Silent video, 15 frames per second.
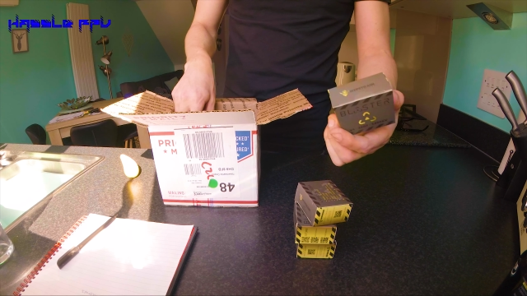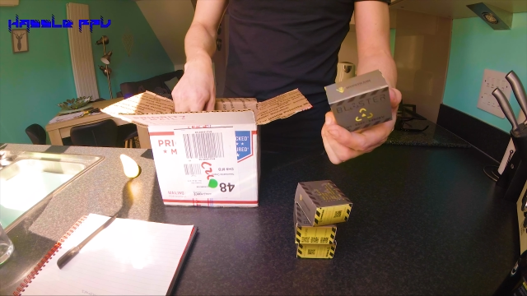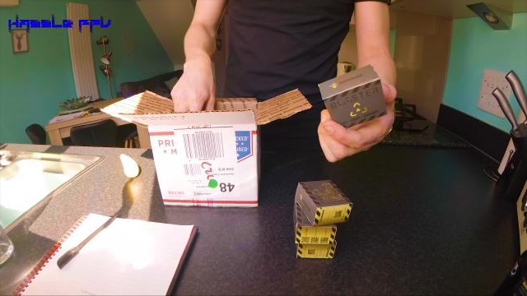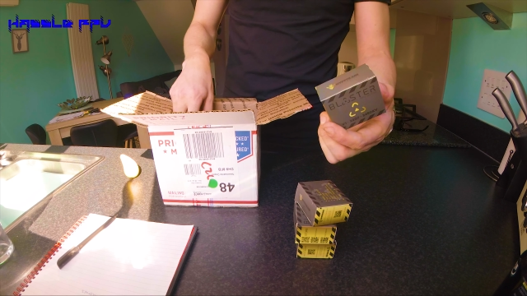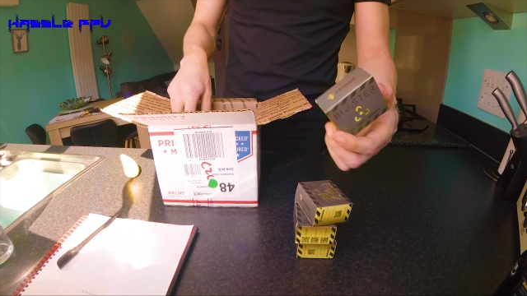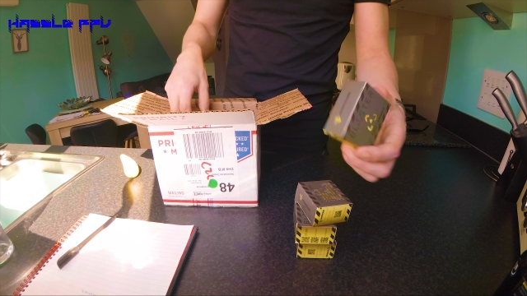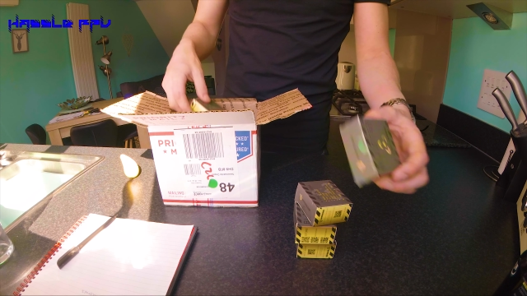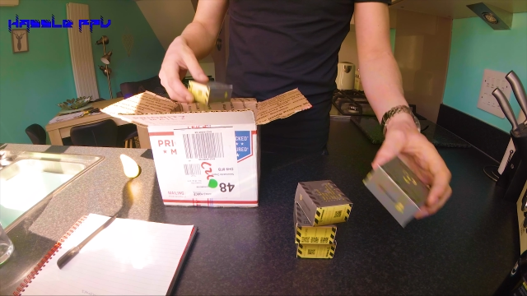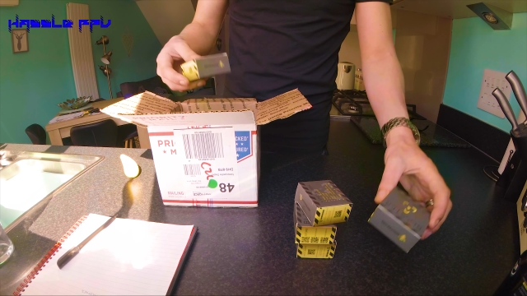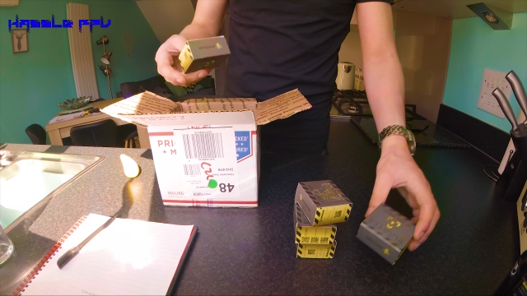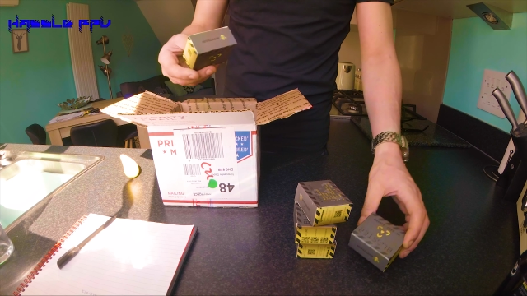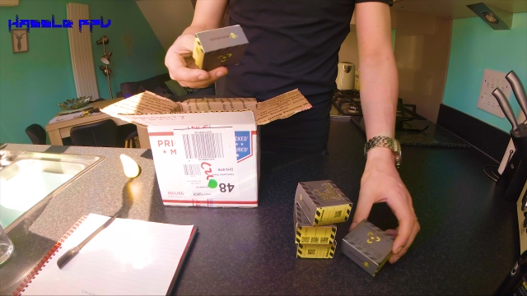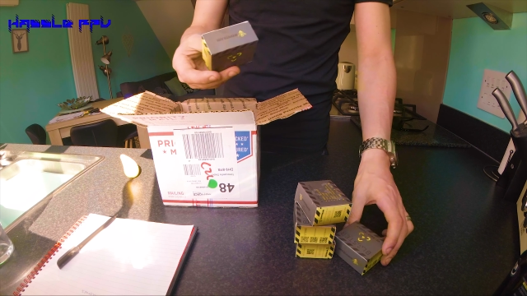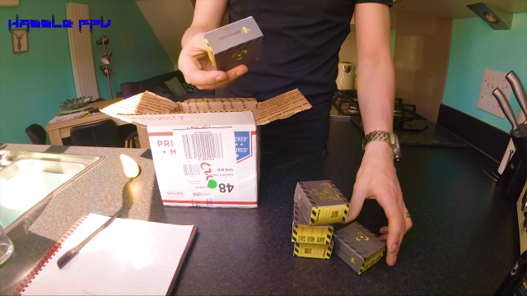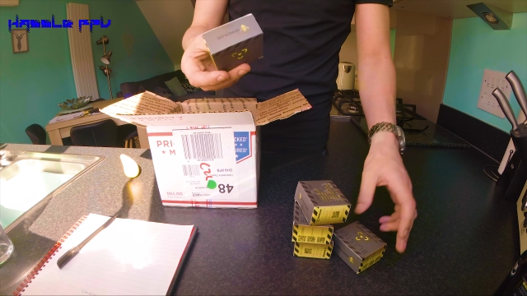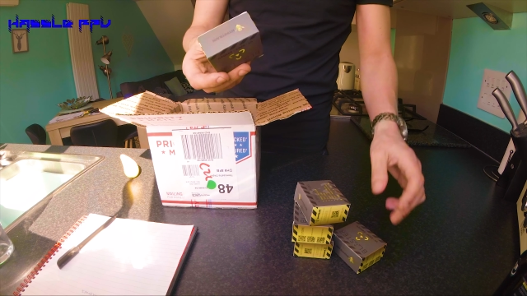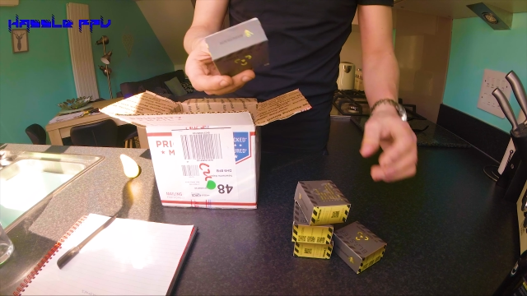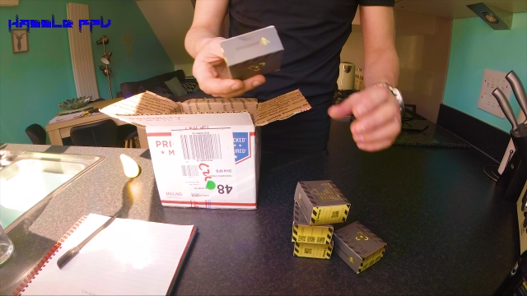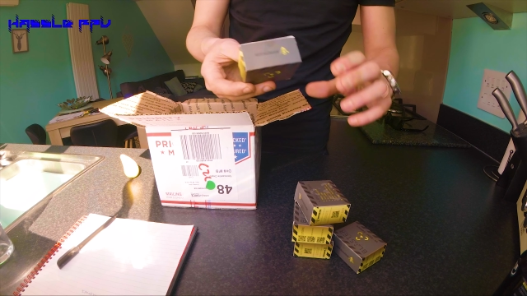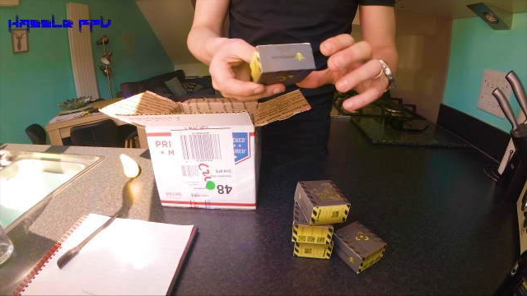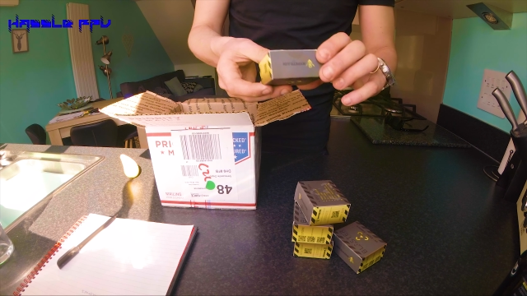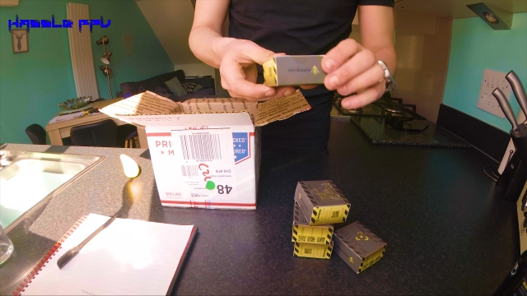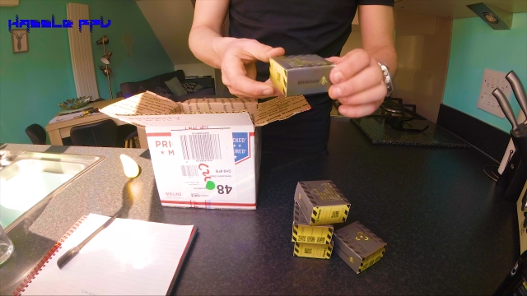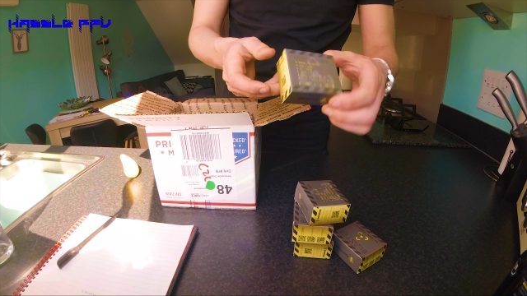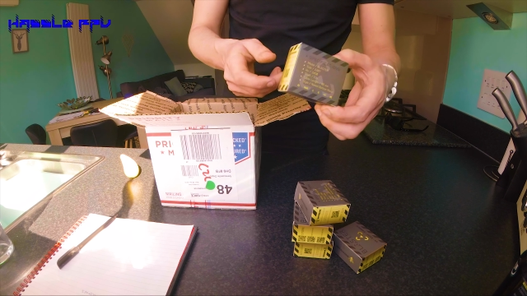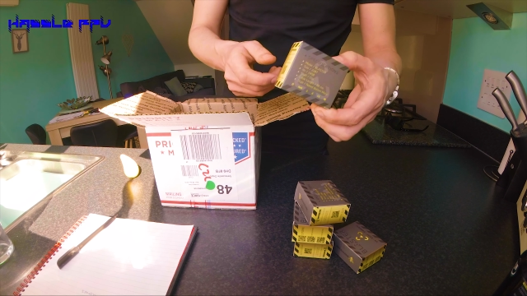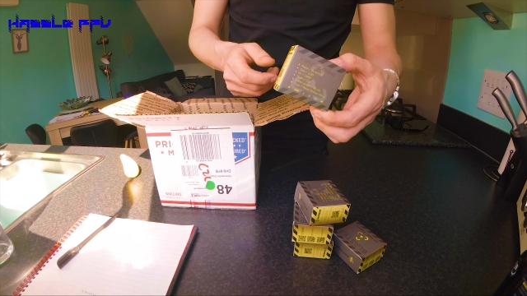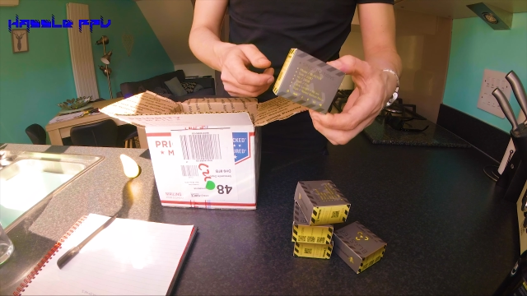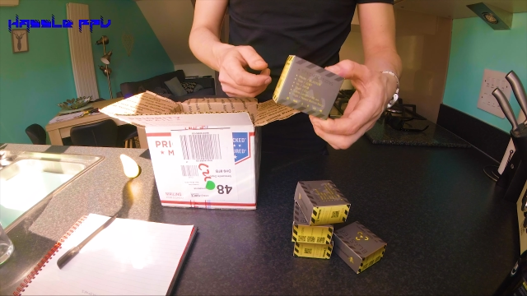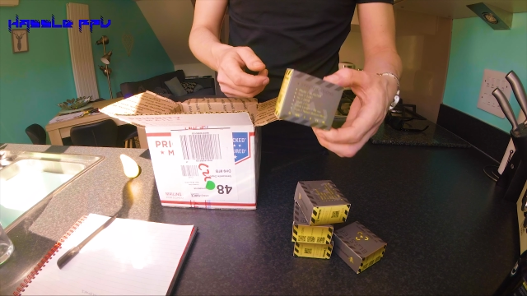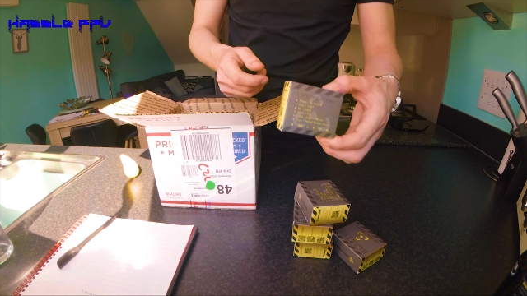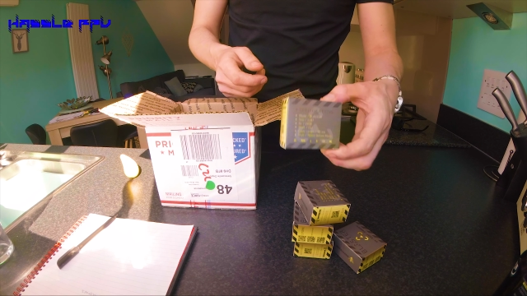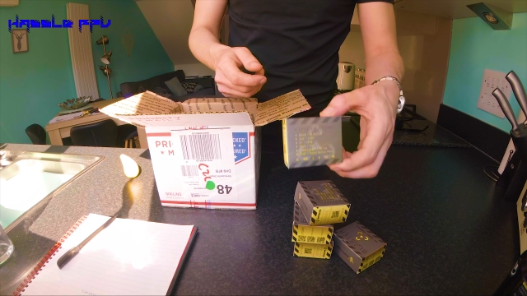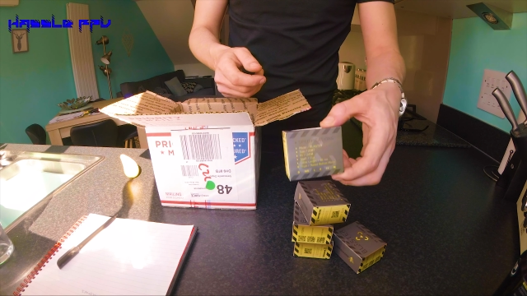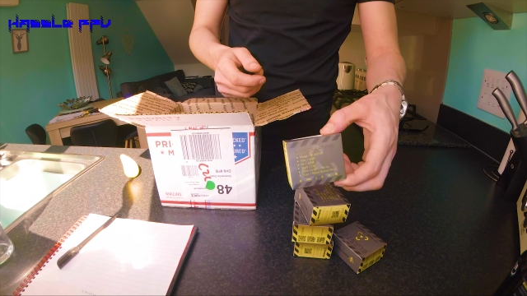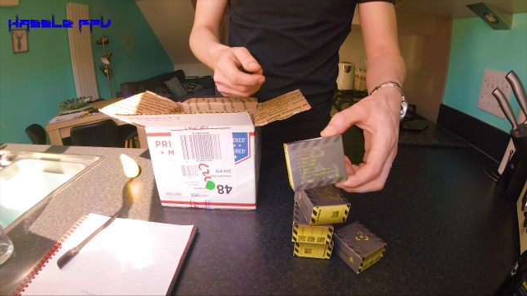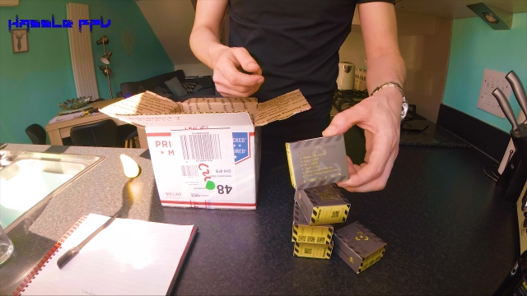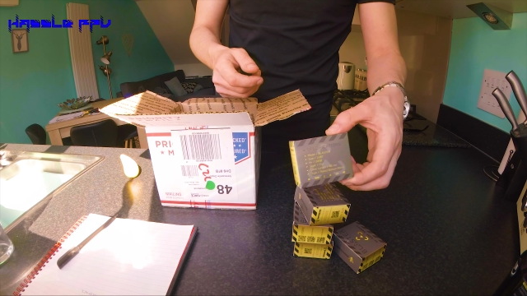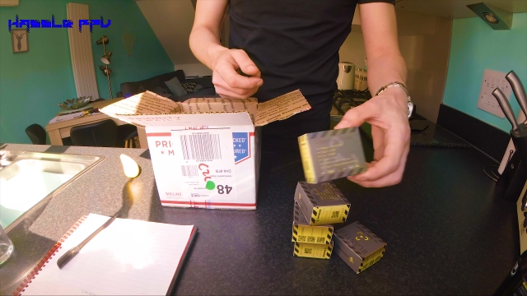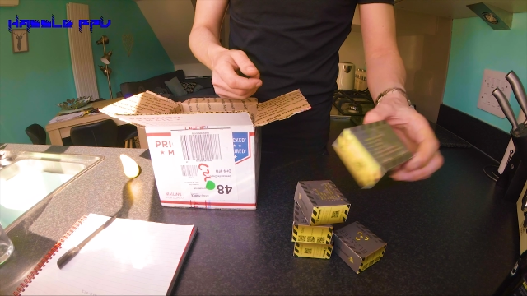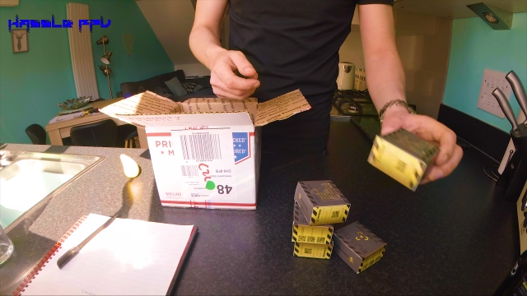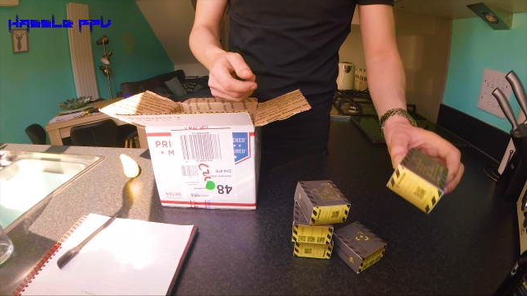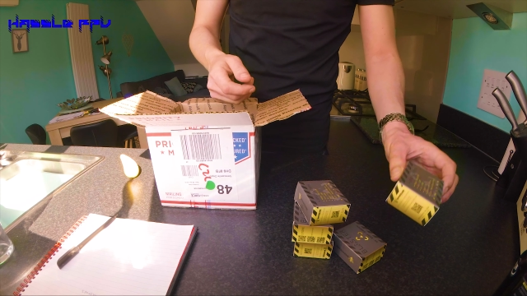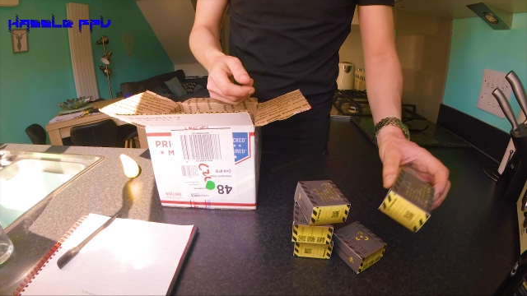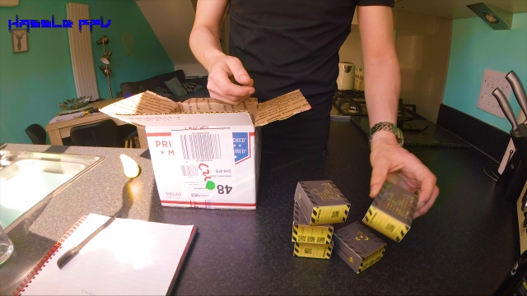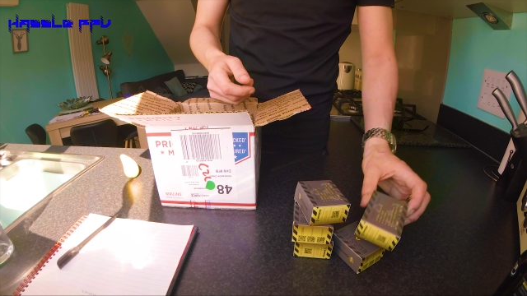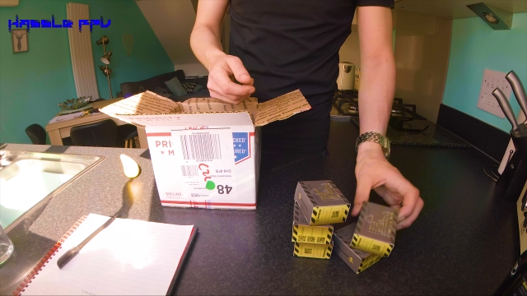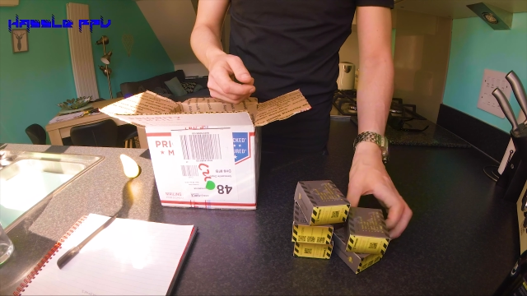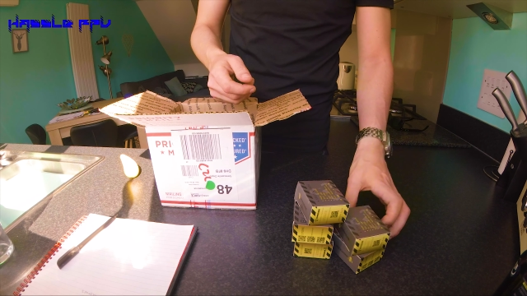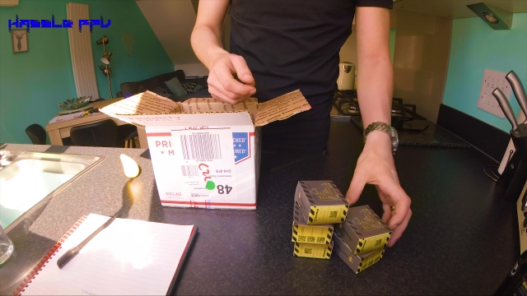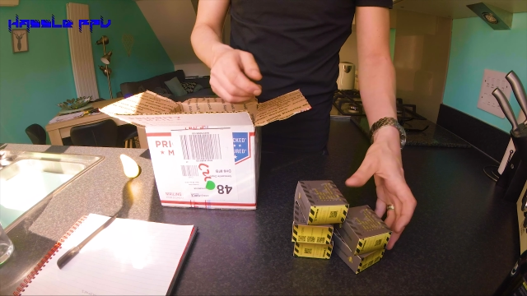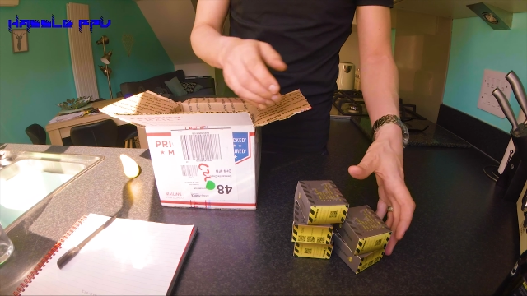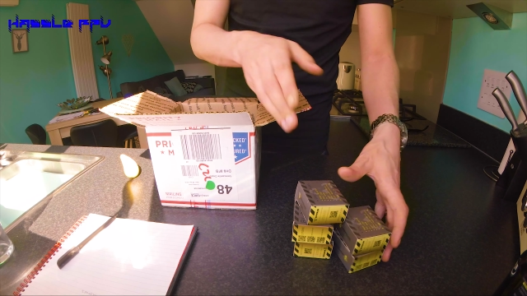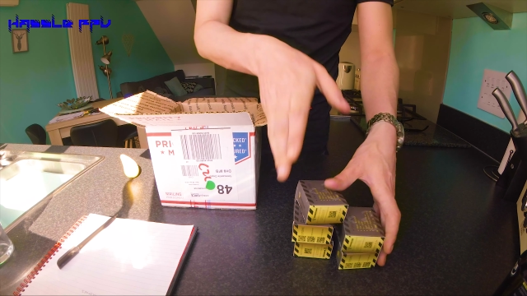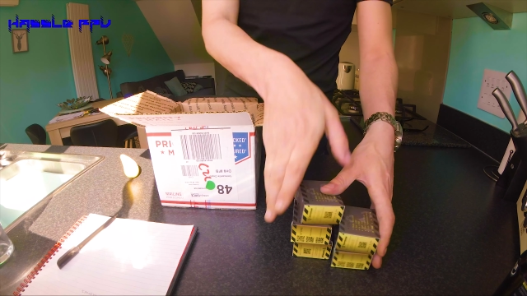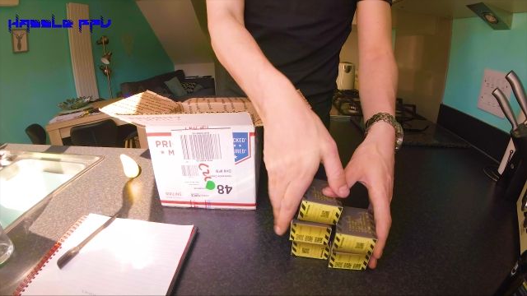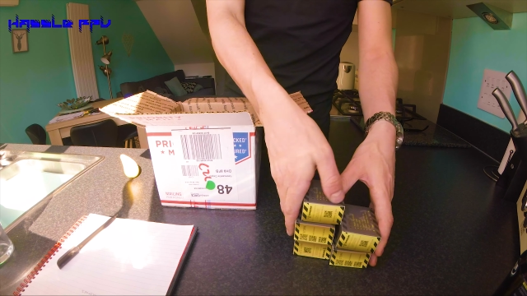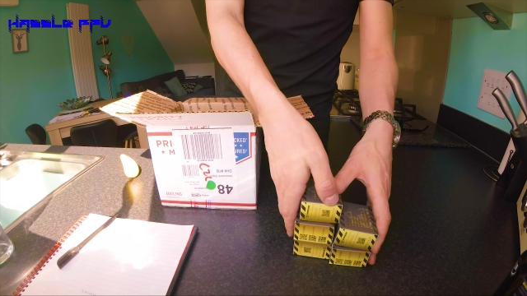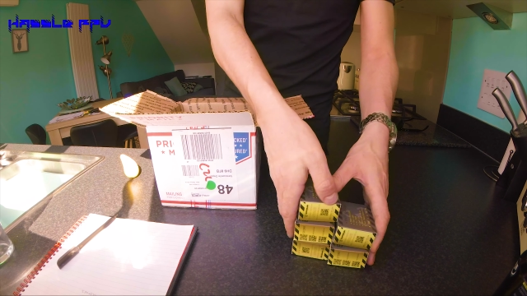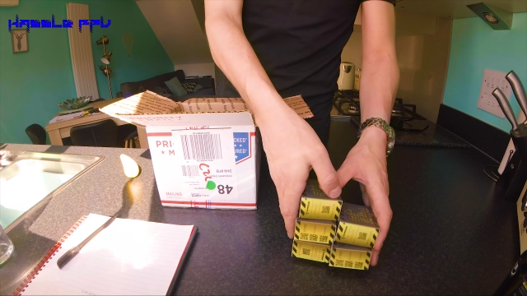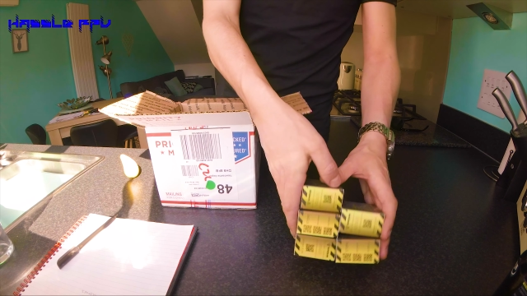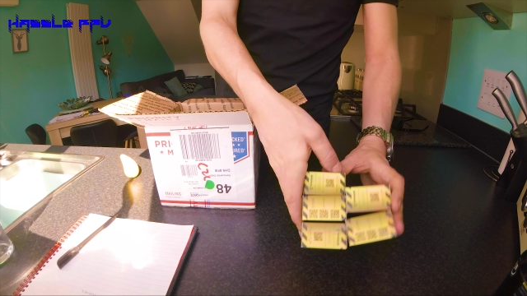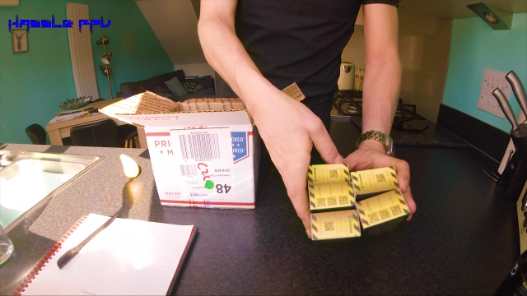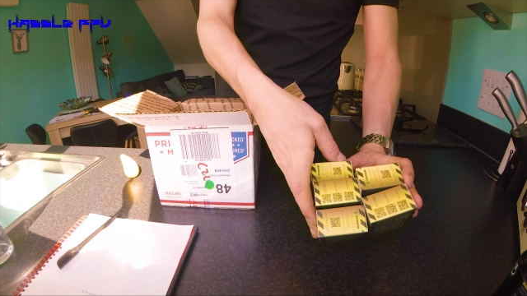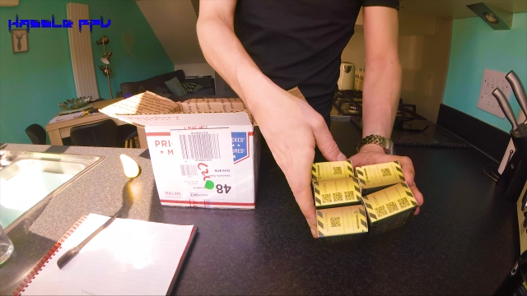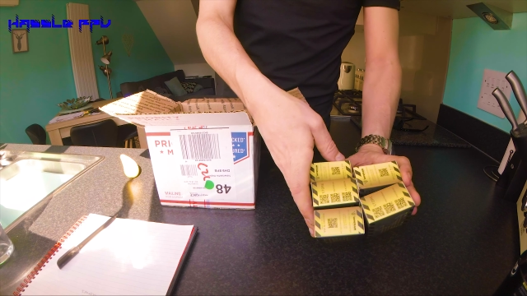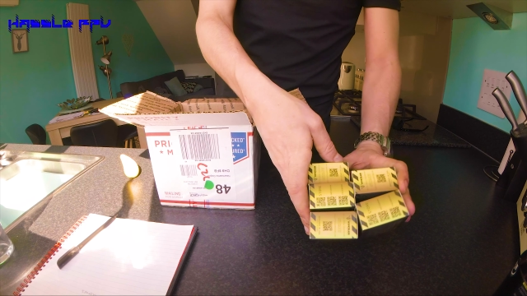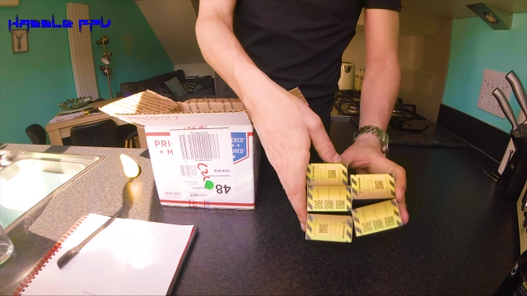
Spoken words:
(no speaker visible)